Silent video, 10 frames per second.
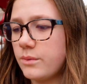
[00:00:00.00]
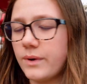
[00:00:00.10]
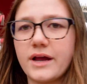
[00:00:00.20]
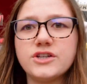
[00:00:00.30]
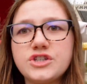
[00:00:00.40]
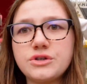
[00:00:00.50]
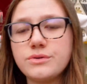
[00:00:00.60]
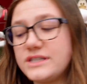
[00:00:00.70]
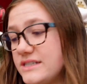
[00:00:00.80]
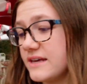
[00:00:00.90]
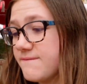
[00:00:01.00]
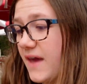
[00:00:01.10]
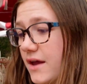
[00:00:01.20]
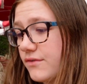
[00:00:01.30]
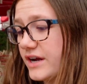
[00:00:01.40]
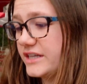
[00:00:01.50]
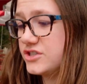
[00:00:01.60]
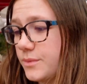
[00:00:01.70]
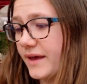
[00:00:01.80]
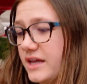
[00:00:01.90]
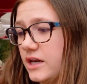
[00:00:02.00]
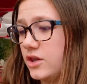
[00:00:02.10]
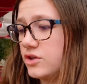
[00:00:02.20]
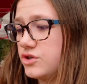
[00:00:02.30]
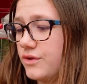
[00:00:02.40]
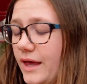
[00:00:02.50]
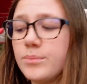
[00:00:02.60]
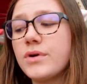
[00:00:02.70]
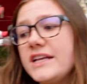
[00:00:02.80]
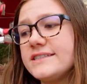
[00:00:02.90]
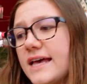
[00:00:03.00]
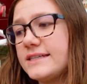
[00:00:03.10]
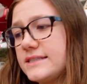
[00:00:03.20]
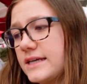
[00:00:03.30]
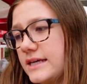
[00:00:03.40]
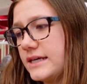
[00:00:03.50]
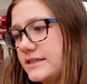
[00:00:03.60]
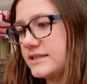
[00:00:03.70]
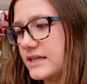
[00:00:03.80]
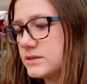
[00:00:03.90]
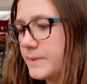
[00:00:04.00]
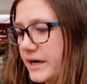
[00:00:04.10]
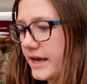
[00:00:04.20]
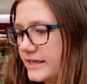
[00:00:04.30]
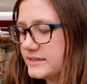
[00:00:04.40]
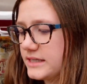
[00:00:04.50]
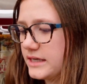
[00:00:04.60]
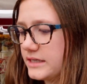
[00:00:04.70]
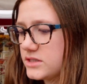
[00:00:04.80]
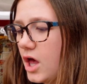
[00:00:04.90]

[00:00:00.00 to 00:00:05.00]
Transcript: We're gonna do Disney favorites, so we can do like princesses, experiences.